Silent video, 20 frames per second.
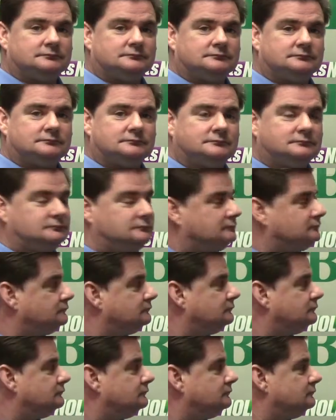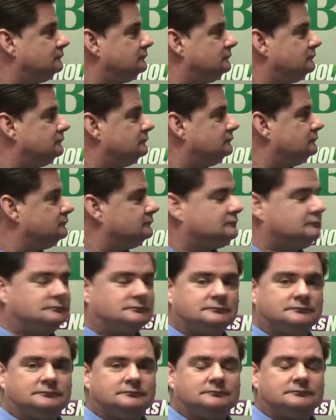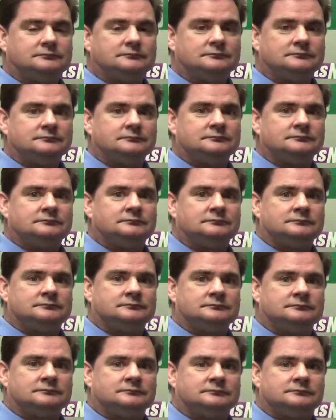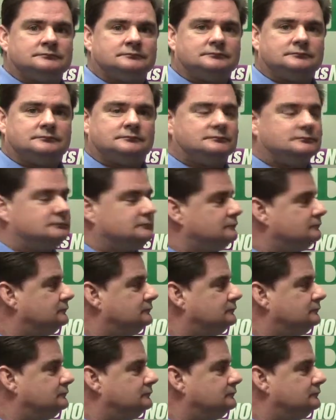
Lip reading: The person shown says nothing.